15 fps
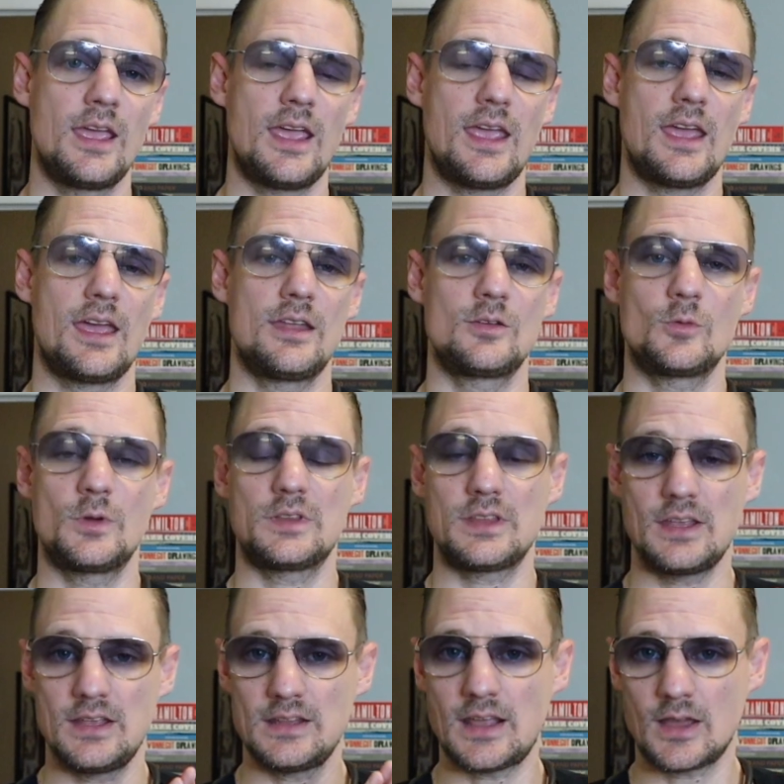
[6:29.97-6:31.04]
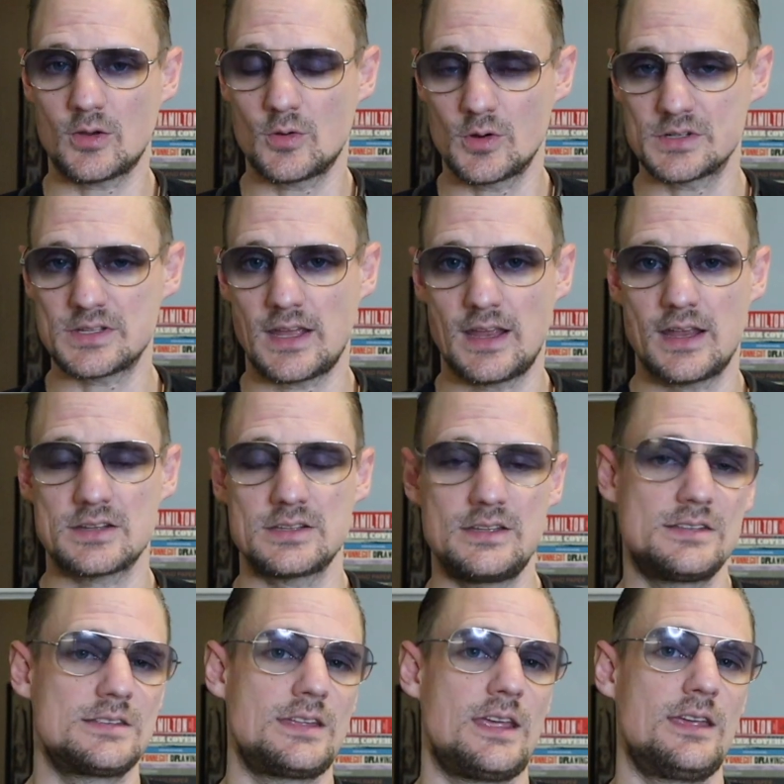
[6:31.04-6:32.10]
And within that course, I actually
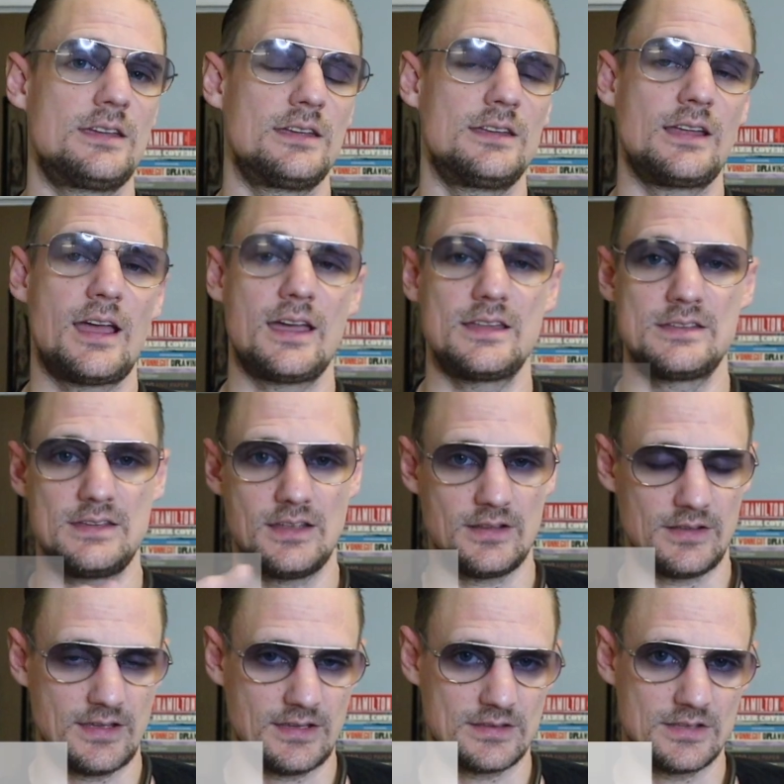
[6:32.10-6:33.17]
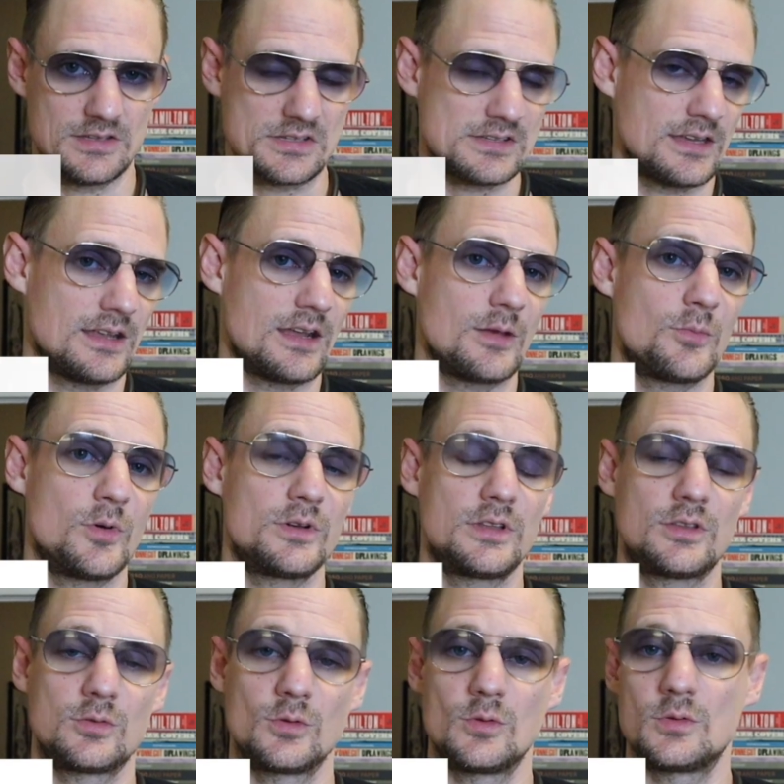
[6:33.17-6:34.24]
take an idea like this and I put
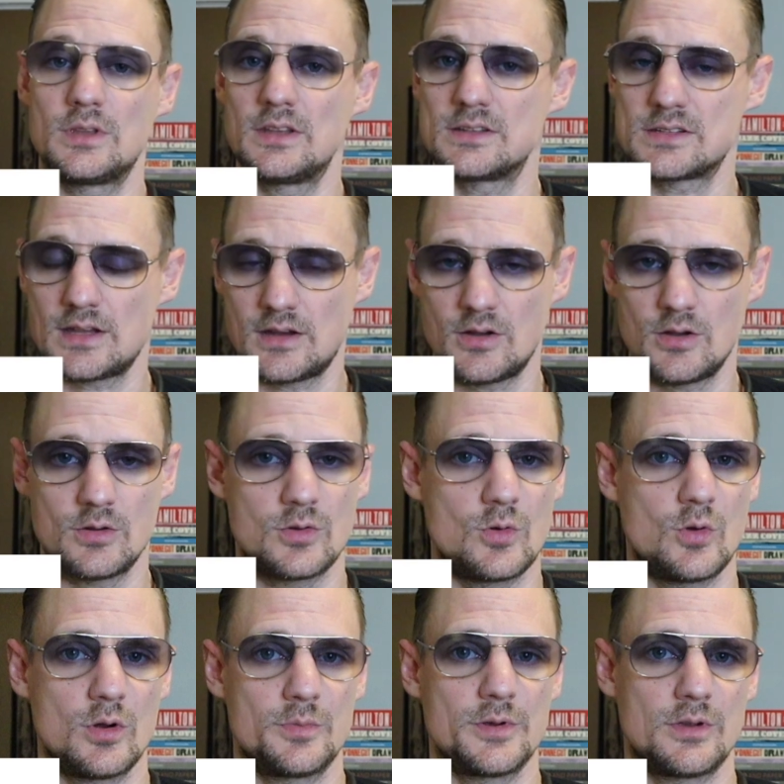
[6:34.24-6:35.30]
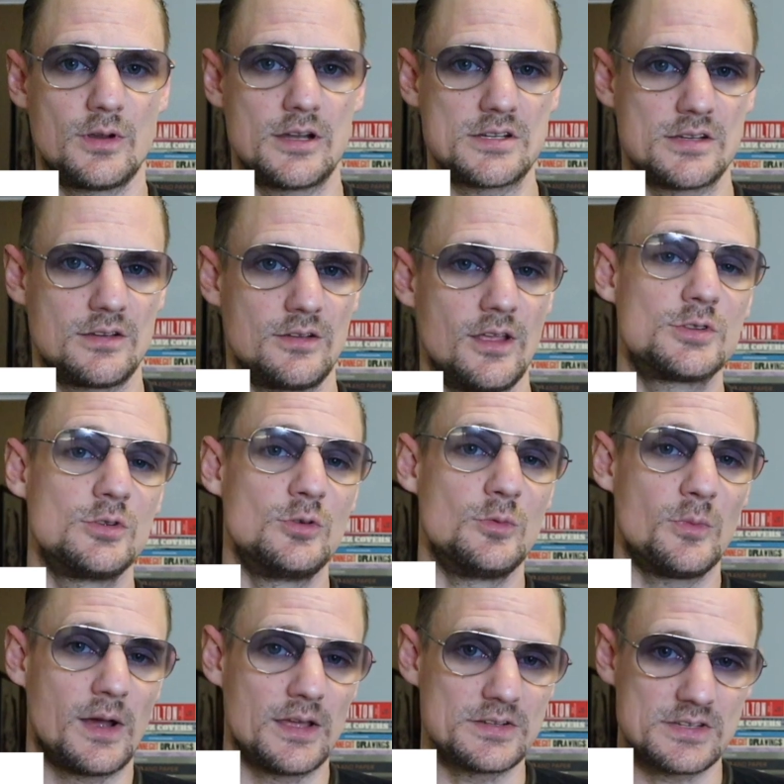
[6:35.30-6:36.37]
it through the entire chord progression to
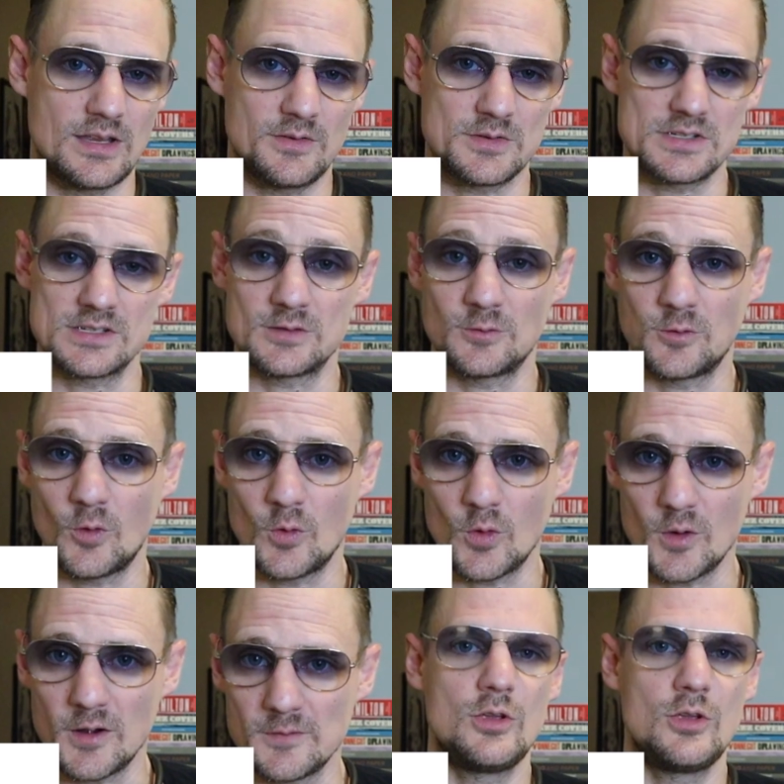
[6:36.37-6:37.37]
Miles Davis's 4.